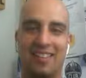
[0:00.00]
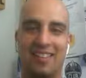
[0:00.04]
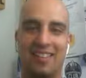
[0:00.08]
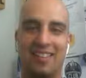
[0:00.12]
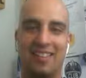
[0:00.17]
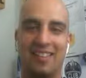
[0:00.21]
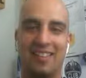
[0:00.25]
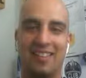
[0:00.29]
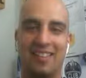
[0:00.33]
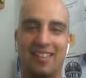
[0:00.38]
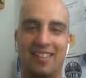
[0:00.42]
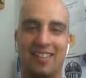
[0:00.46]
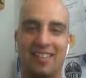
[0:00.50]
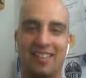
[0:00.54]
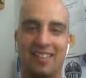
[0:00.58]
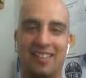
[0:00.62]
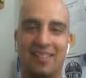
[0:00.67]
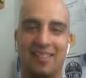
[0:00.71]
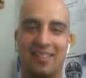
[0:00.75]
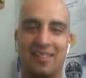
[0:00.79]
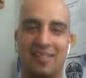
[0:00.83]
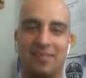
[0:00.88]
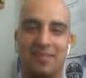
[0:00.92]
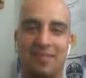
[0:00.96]

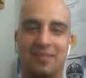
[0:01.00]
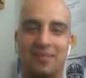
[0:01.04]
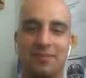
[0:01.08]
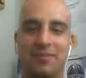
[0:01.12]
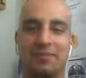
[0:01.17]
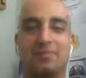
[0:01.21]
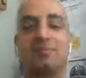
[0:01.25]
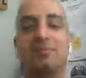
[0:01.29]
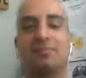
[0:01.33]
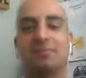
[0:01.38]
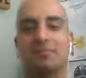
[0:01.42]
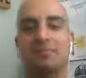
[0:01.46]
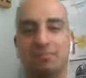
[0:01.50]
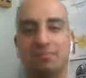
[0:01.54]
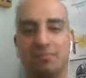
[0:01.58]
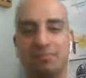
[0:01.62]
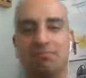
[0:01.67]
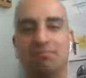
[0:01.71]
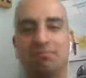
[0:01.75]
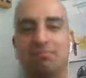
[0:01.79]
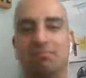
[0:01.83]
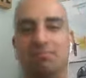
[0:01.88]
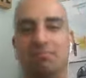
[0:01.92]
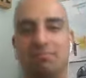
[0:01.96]

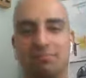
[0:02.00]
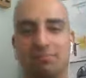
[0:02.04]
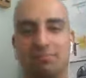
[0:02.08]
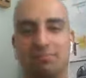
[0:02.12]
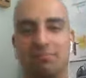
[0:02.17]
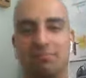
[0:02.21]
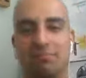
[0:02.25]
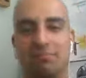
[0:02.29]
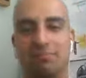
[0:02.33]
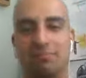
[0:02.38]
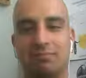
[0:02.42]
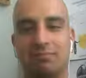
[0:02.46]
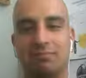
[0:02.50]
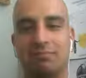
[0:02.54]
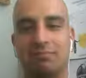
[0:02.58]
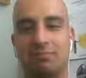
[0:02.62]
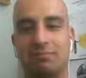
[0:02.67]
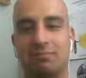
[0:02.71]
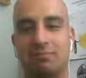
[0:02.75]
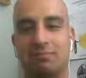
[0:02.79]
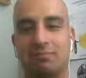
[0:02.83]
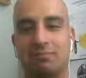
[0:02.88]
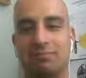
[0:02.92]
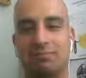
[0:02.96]

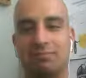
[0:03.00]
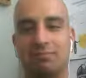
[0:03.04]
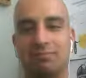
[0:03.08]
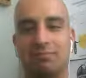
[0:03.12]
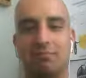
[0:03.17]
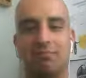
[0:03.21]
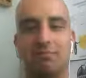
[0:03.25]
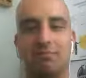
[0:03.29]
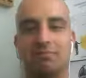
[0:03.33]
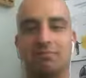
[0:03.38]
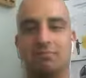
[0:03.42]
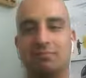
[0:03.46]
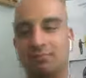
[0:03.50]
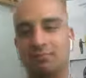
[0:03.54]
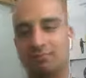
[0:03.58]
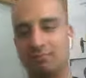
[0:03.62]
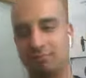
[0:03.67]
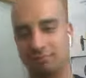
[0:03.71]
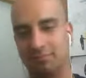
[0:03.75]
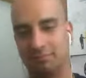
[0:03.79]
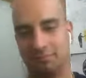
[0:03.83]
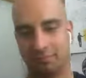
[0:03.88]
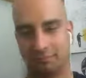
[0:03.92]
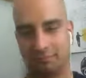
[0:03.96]

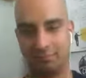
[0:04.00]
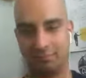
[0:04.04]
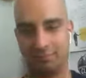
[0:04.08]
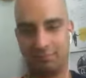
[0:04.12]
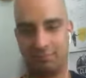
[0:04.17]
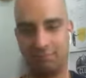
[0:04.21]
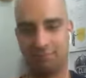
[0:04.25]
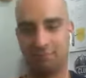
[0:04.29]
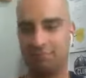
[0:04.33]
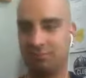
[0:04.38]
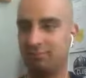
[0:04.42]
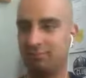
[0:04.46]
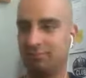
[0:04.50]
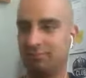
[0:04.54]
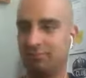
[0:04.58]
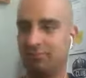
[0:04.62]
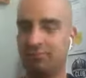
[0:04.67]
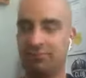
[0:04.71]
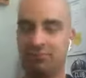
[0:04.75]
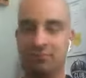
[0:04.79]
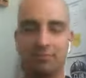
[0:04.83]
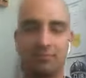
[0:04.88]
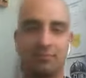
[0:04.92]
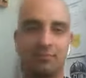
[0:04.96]

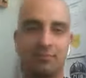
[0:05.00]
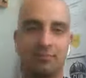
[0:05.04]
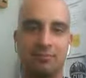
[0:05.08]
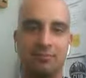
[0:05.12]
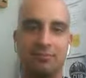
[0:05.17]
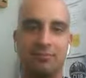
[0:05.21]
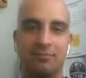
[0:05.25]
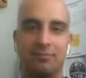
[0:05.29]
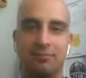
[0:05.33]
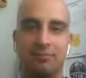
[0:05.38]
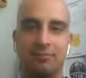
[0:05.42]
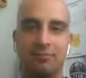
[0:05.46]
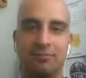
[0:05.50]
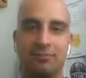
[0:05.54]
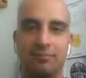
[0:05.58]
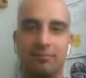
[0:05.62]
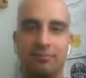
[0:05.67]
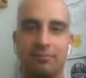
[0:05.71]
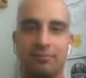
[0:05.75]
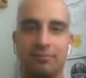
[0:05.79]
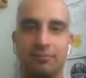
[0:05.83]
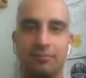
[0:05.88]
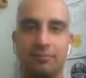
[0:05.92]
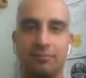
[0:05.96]

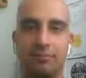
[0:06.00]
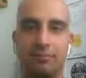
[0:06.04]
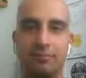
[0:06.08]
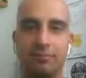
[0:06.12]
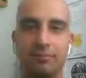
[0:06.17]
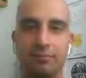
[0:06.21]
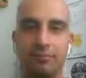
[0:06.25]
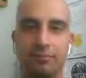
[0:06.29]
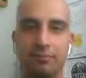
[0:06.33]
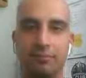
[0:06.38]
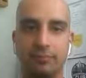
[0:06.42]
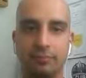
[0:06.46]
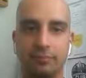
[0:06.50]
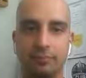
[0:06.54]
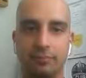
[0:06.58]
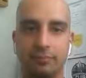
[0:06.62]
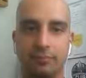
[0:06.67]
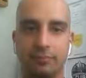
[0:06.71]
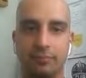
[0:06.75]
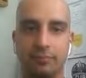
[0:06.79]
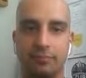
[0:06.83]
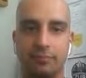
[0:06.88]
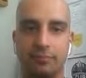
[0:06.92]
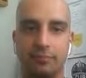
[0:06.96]

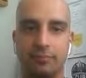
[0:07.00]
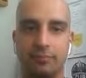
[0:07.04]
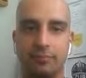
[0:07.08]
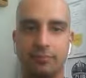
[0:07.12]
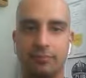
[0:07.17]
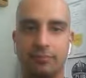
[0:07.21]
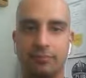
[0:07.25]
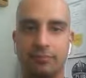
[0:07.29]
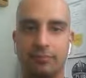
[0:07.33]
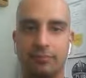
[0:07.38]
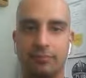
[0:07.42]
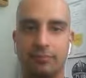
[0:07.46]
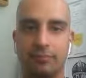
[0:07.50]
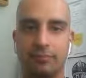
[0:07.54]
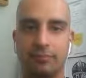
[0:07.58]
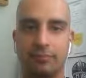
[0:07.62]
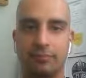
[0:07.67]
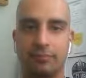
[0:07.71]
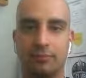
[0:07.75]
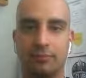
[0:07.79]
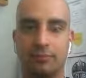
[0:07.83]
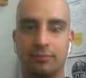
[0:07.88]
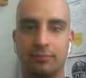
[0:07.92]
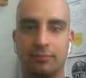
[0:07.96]
[no speech]